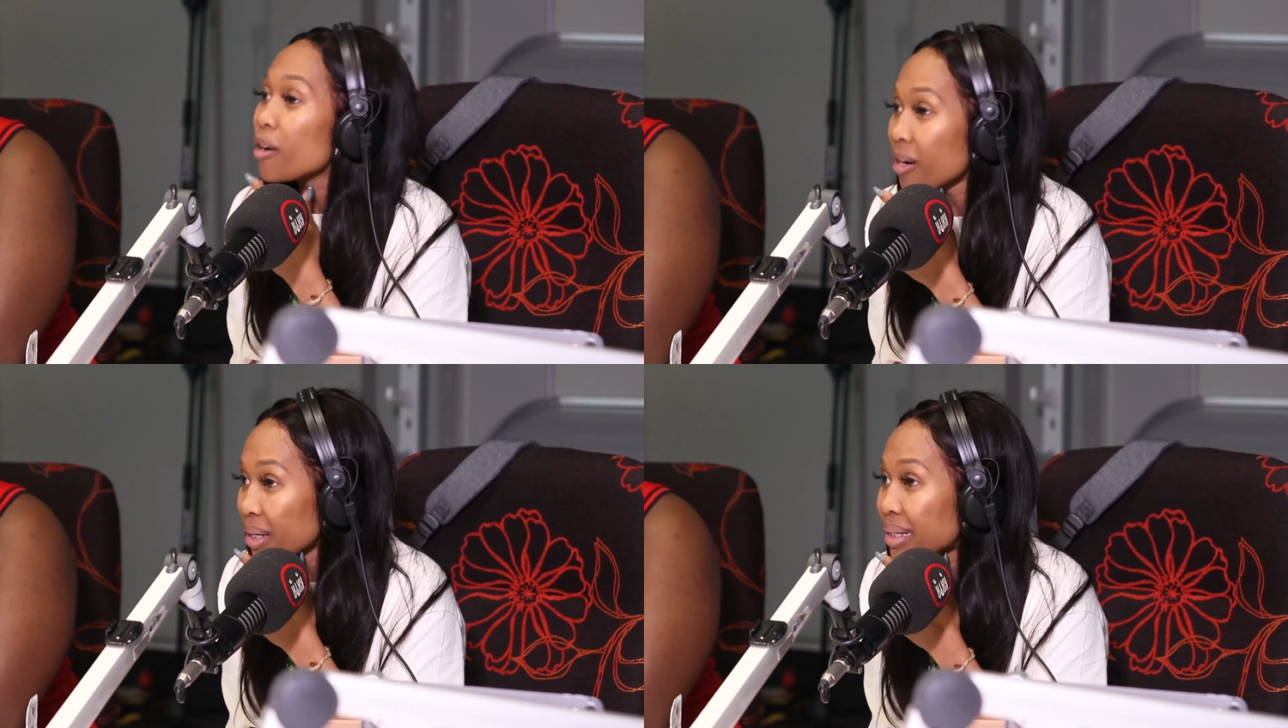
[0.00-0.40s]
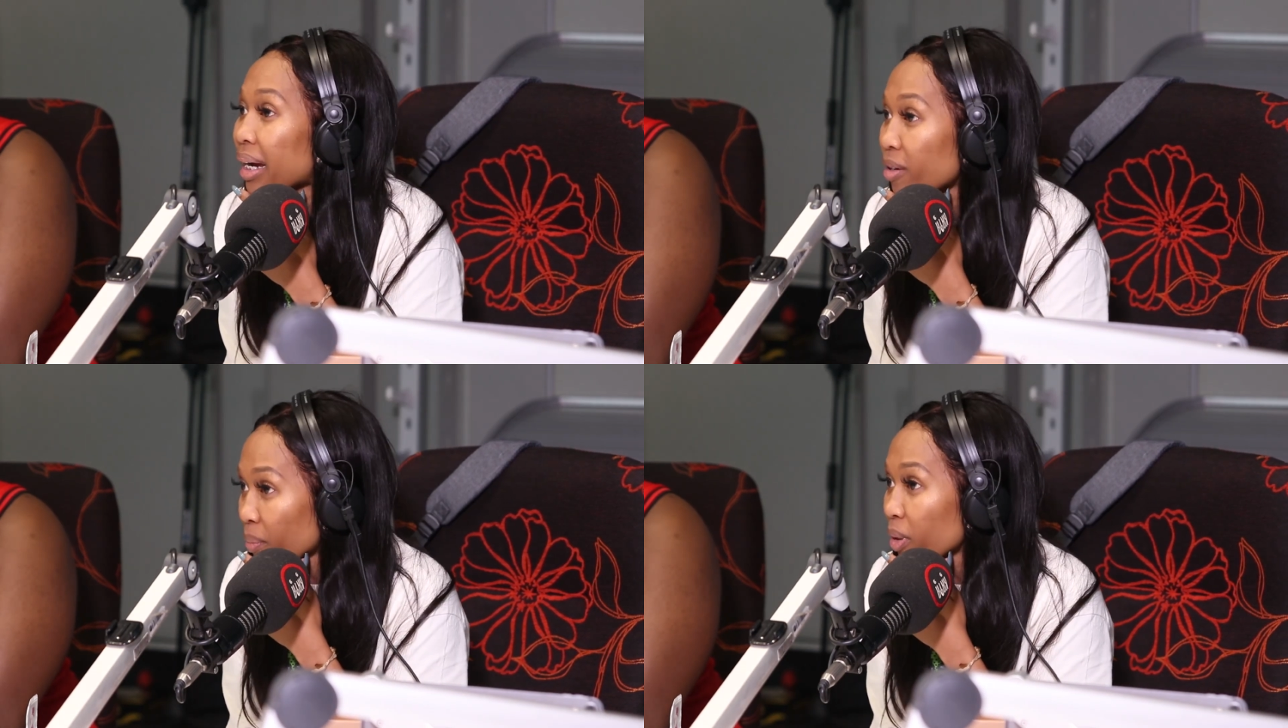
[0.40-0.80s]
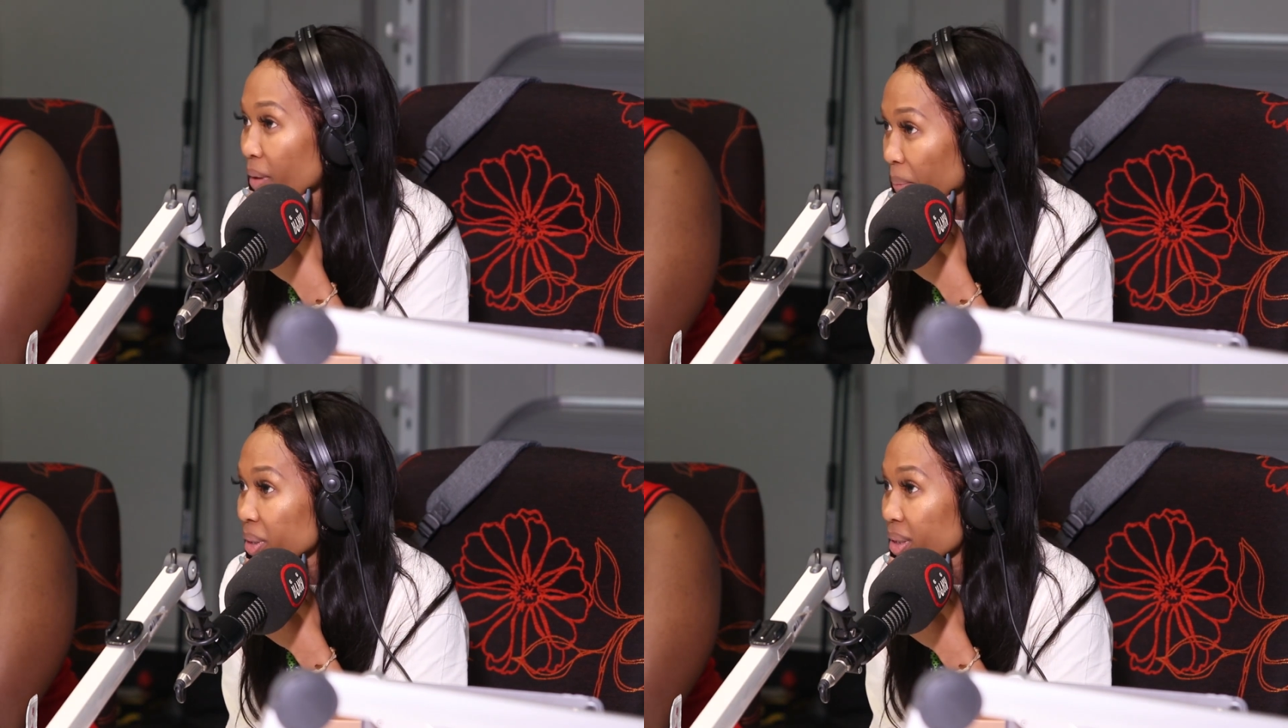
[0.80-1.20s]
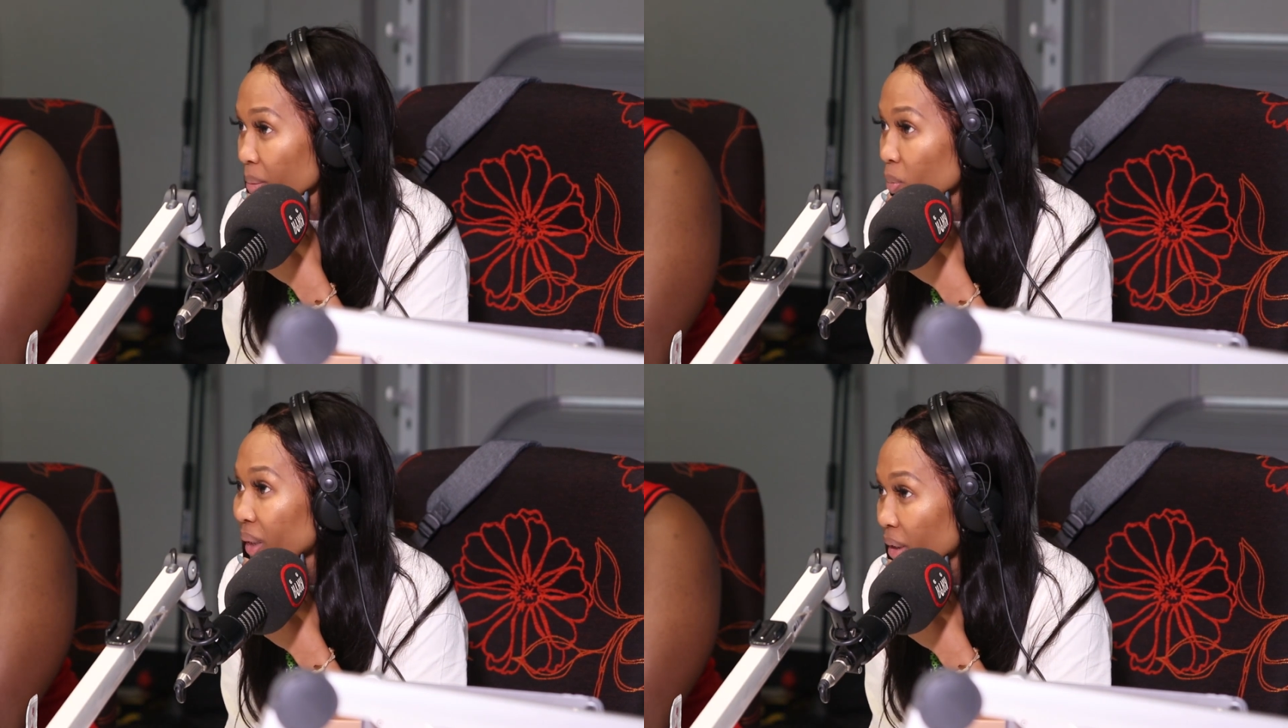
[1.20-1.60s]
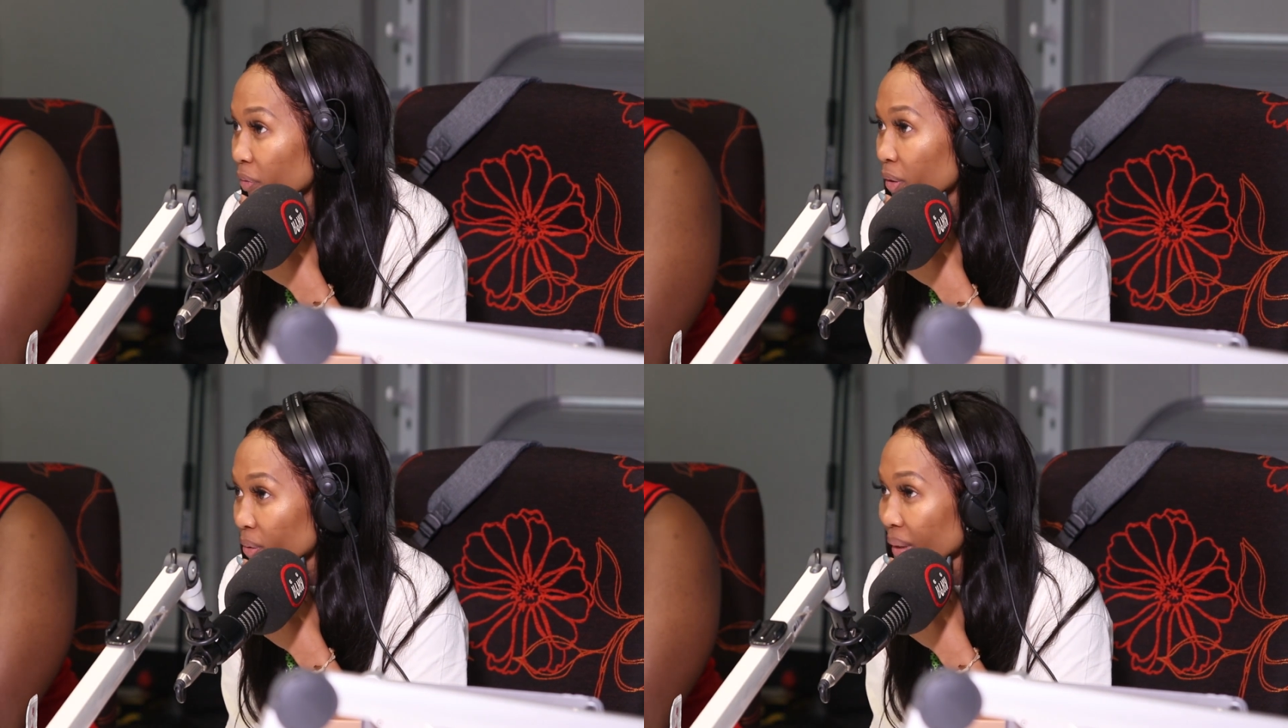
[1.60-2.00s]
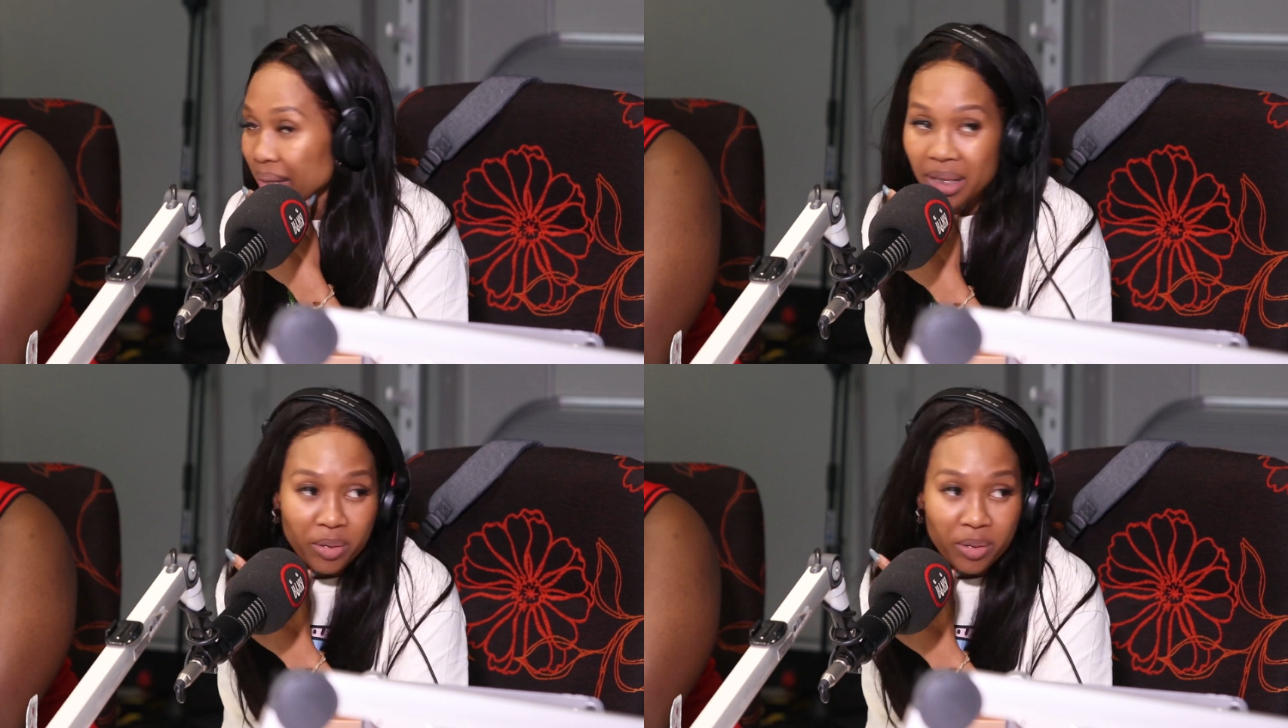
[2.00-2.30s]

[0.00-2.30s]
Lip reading: Chris, I know I'm going to wrap this up quickly for you, right?